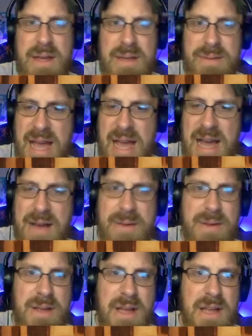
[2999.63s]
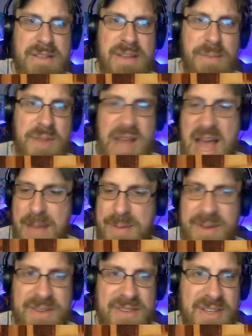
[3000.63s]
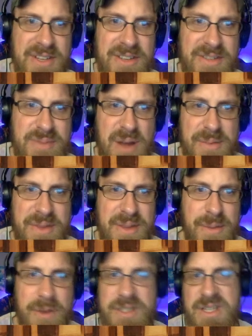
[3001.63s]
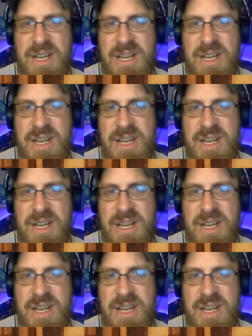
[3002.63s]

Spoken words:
Yeah. Something happens is probably the most